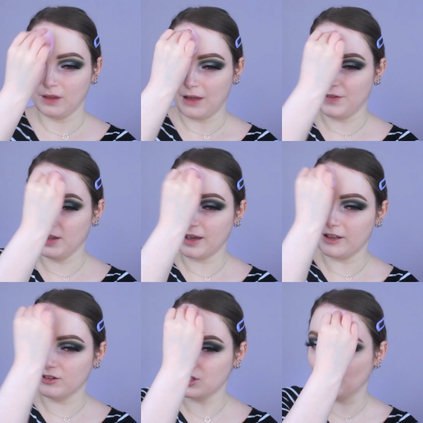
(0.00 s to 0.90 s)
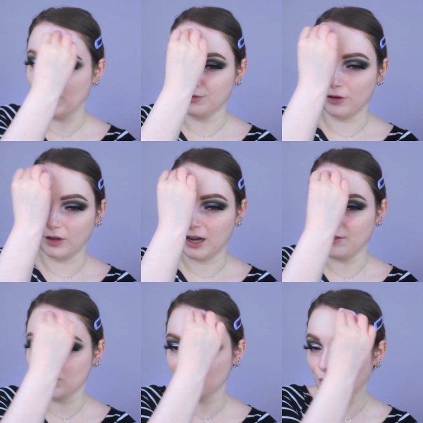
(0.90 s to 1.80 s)
I feel like I used to wear full
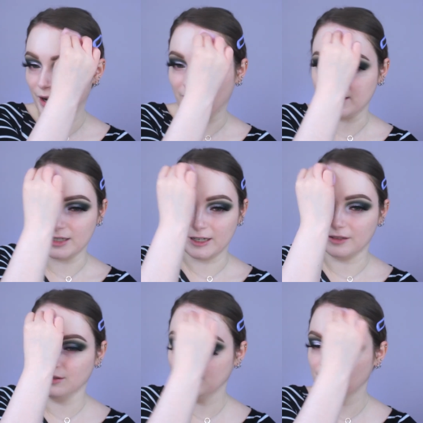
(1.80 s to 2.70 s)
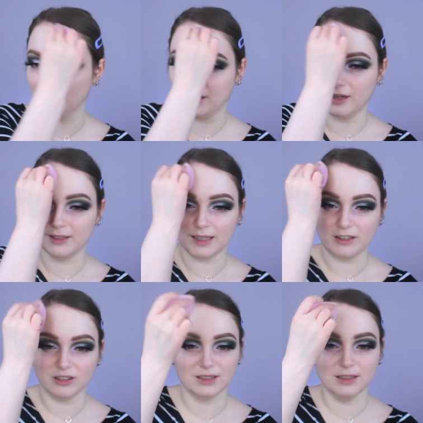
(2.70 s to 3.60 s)
coverage the way I did because
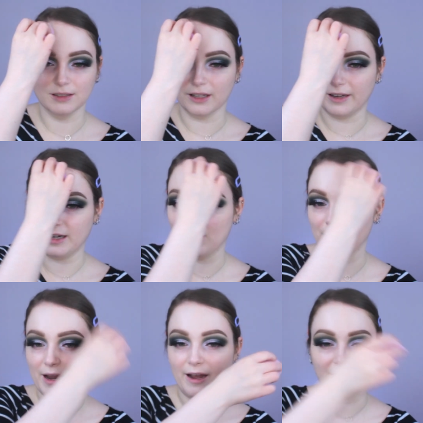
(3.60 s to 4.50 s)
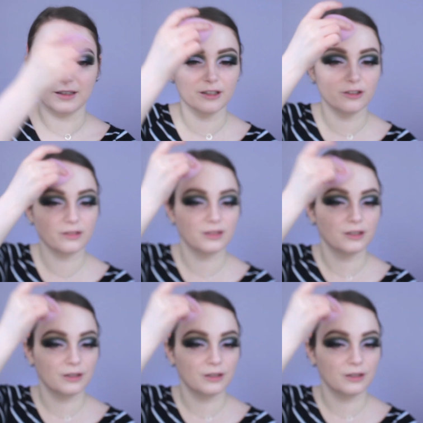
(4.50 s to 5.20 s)
I just didn't like how my acne looked.